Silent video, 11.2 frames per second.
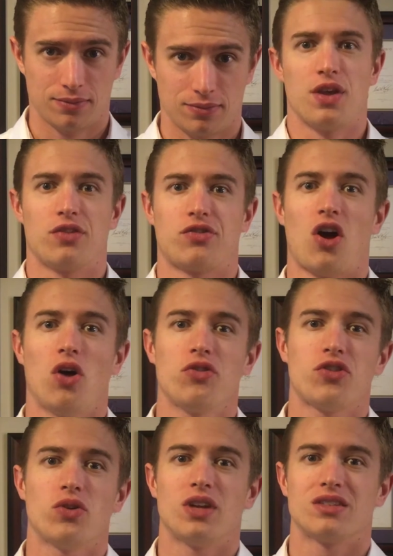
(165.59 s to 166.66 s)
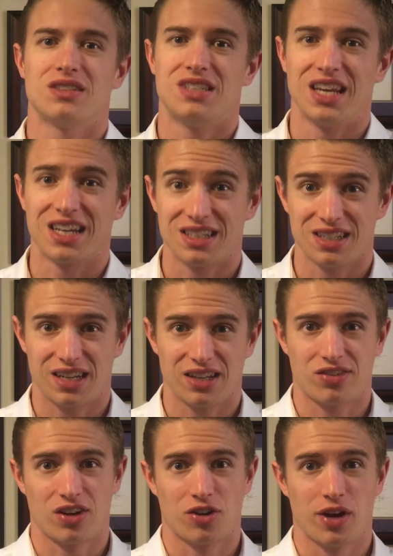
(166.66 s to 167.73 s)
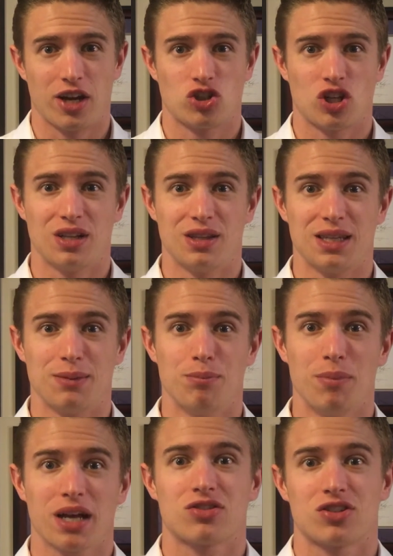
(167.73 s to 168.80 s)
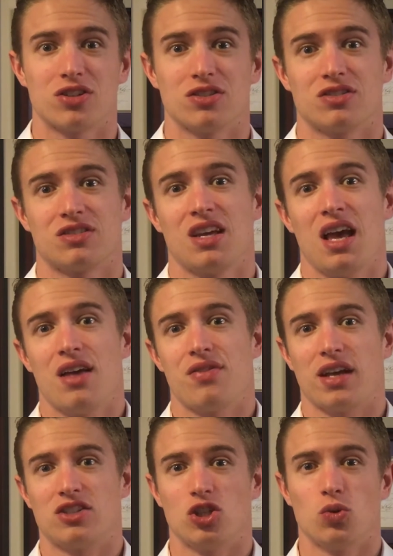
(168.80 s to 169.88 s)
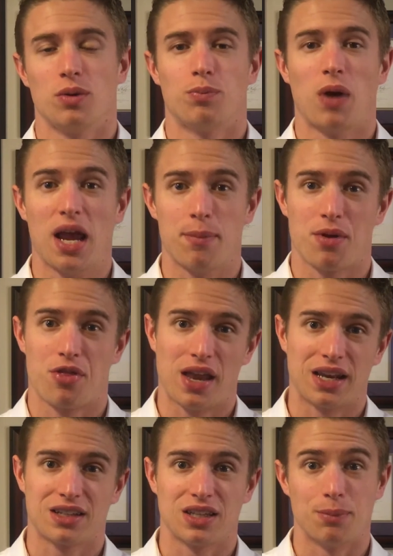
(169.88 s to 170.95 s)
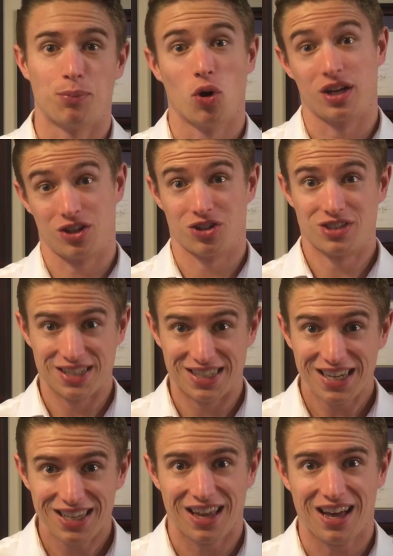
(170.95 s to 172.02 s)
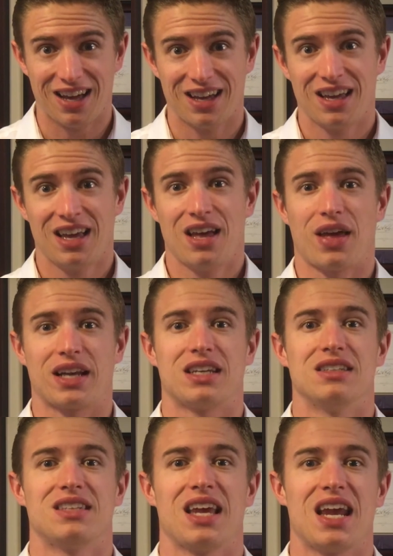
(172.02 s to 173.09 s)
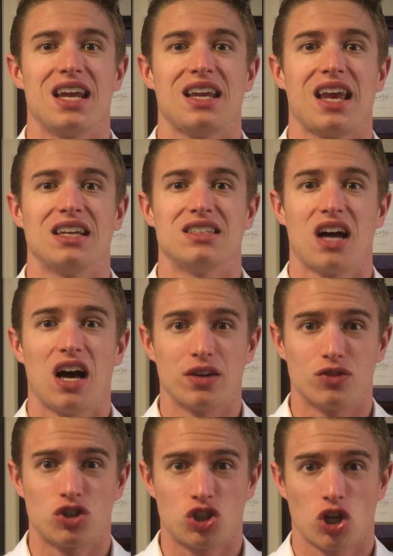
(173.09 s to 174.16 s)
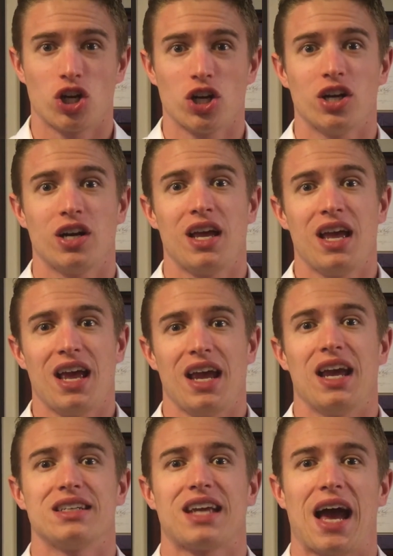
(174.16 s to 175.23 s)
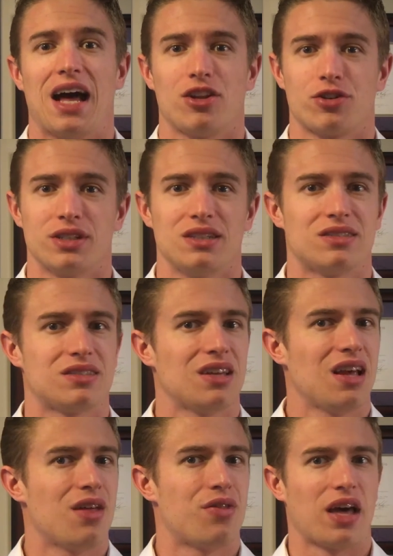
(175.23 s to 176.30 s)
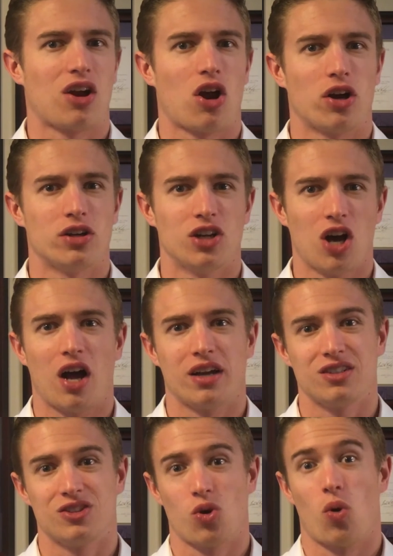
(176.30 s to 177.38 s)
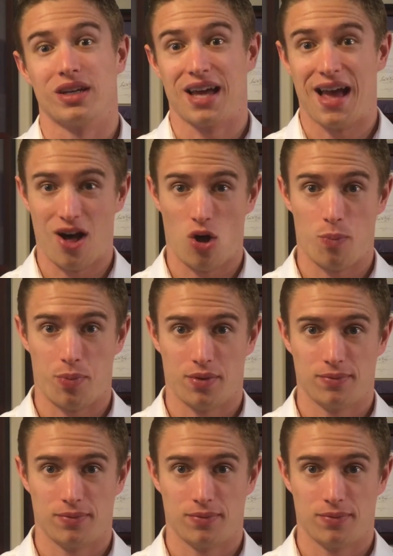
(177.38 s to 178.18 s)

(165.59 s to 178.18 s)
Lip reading: This also doesn't take into consideration the mixers that you would hypothetically put in your tequila that contain a ton of sugar and calories that are not going to help.